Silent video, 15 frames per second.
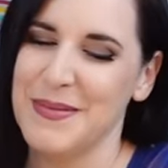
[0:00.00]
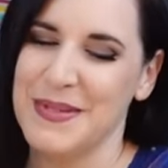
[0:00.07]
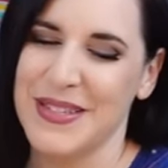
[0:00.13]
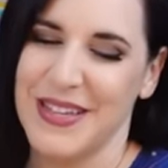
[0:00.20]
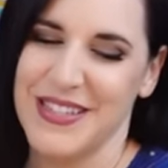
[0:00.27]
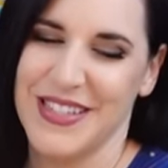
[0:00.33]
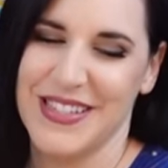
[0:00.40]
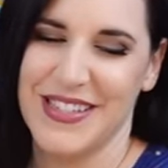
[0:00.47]
I'm
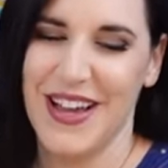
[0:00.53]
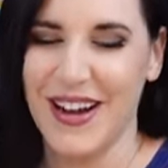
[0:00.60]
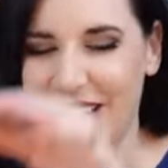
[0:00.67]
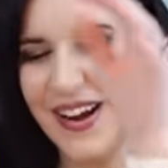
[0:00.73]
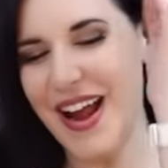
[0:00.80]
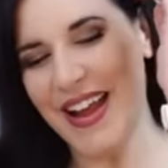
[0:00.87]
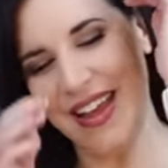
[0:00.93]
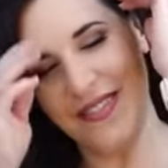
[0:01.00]
such a
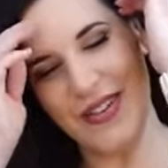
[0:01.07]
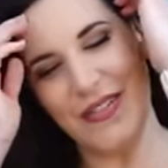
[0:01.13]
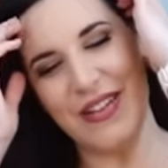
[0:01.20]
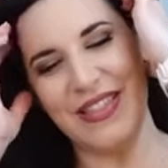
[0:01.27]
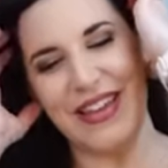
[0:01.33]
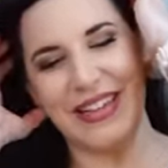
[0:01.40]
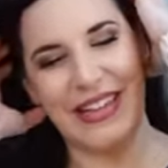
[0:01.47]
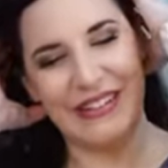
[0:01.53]
sucker. I give
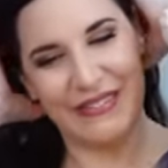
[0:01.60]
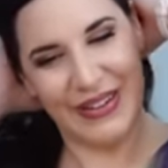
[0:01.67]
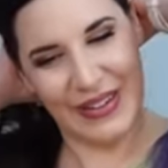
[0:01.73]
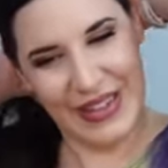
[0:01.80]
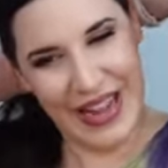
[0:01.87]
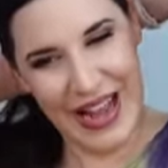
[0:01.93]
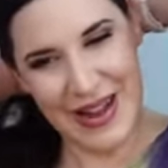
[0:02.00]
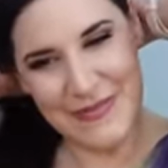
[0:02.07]
everything like
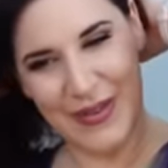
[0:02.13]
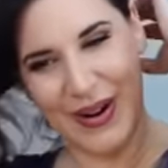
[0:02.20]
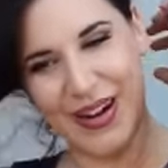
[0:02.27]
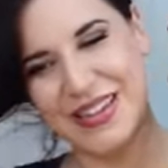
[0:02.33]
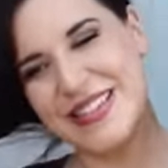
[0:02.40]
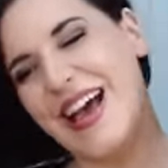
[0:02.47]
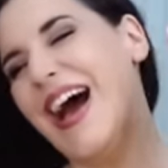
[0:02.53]
really high marks.